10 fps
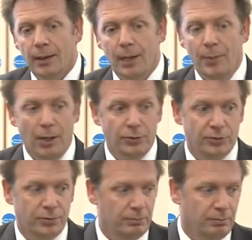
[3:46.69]

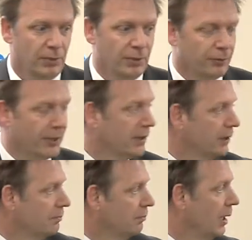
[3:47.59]
about, well, the fact
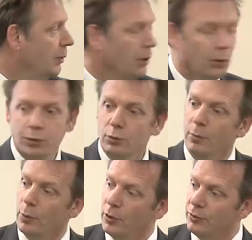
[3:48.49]
that maybe OU
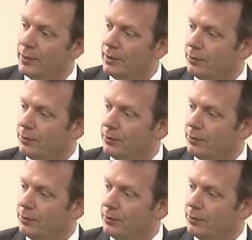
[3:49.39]
employs me.